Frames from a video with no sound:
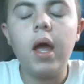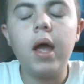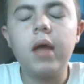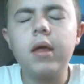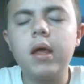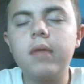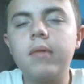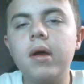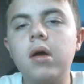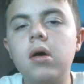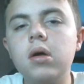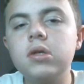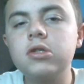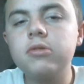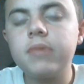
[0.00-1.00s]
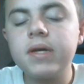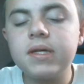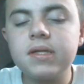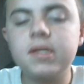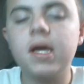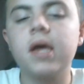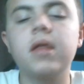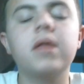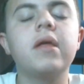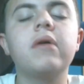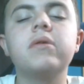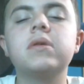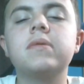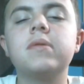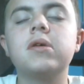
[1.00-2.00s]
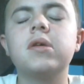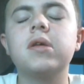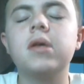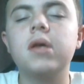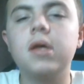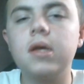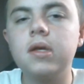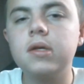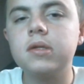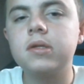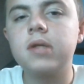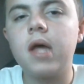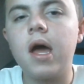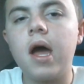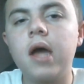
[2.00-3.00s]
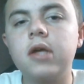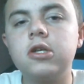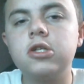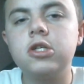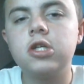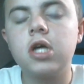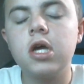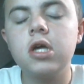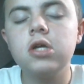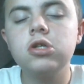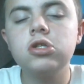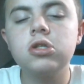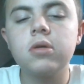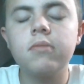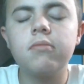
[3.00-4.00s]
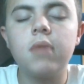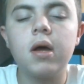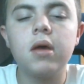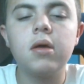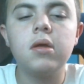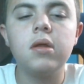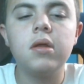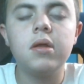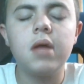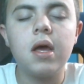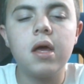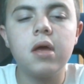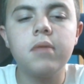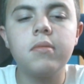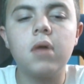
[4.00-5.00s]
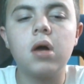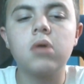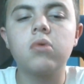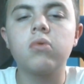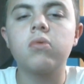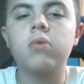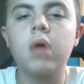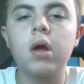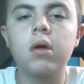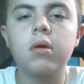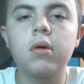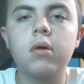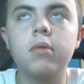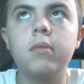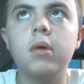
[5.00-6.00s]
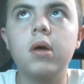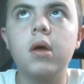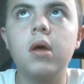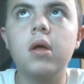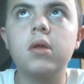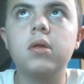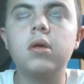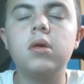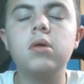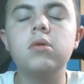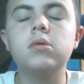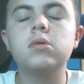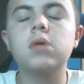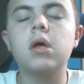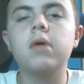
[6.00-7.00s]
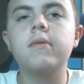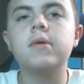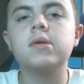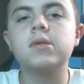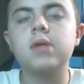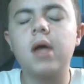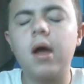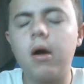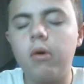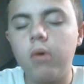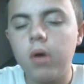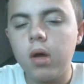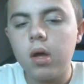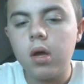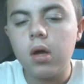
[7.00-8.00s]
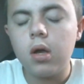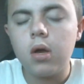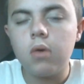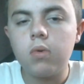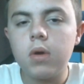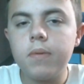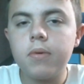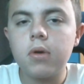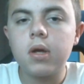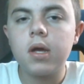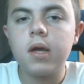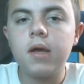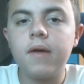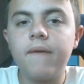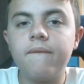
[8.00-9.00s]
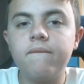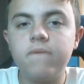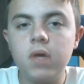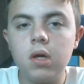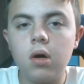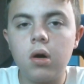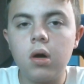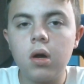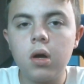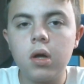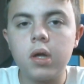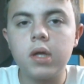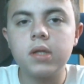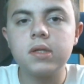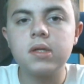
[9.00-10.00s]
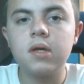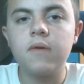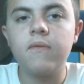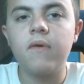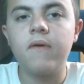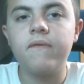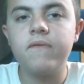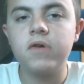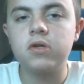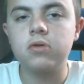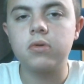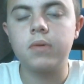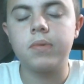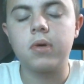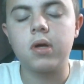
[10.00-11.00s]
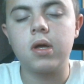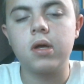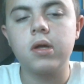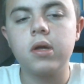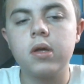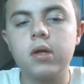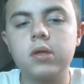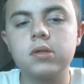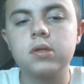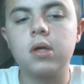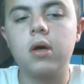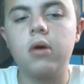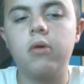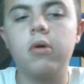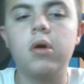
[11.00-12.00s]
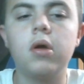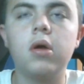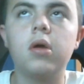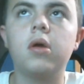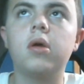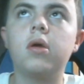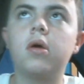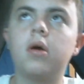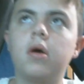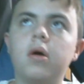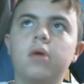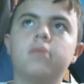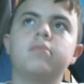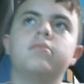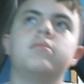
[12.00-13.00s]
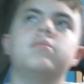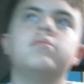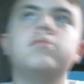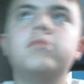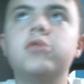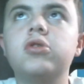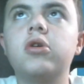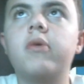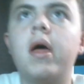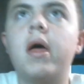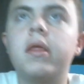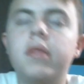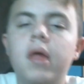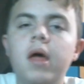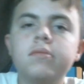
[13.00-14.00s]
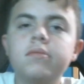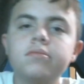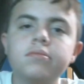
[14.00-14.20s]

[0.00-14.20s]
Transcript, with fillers: And my also my second announcement is that I changed my name on Rec Room. The username is now Reaper King VR instead of official Reaper King. So, uh, you can go add that